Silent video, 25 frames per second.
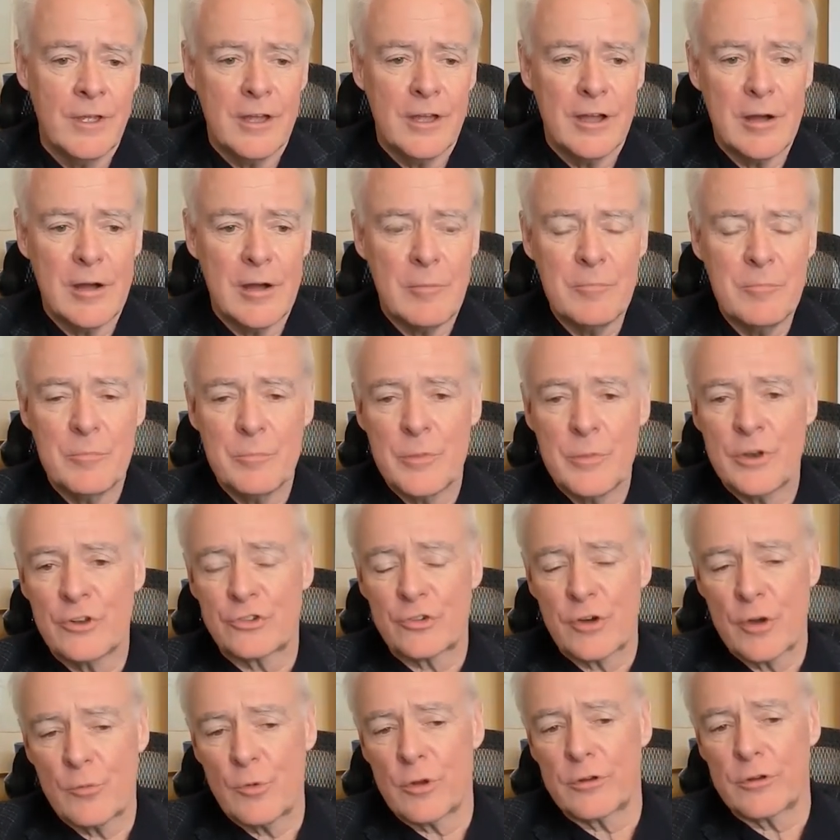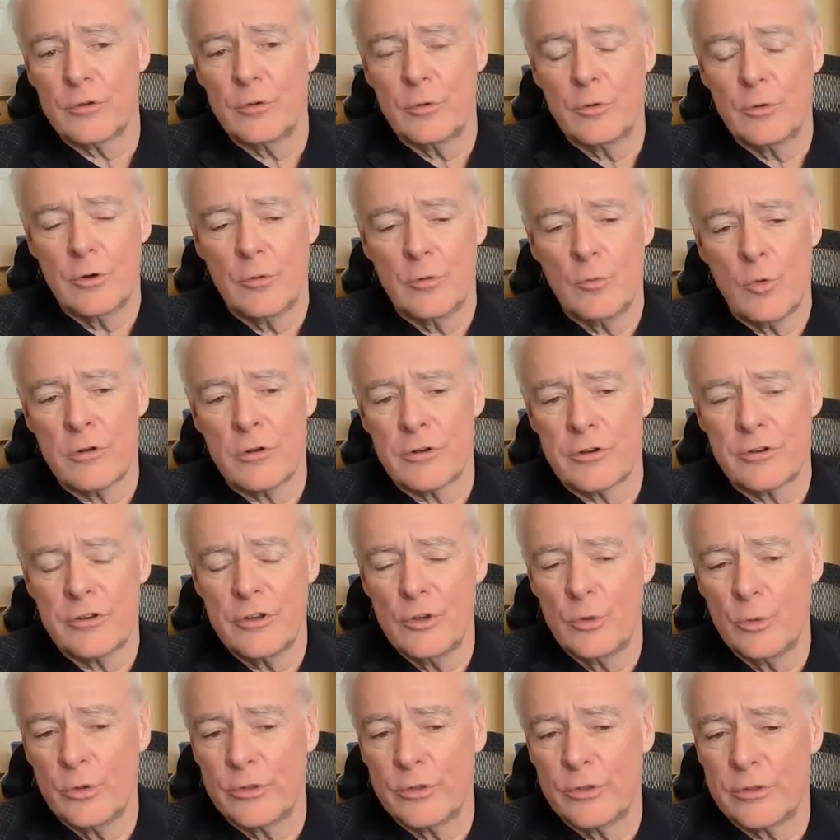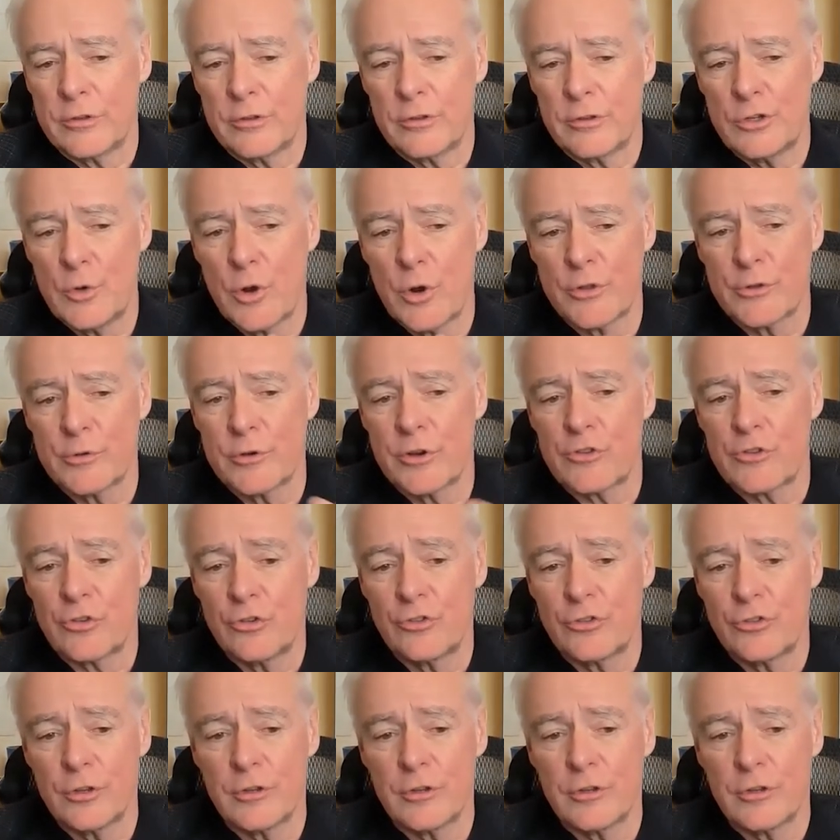Um, Minister, I want to want to deal with two other issues.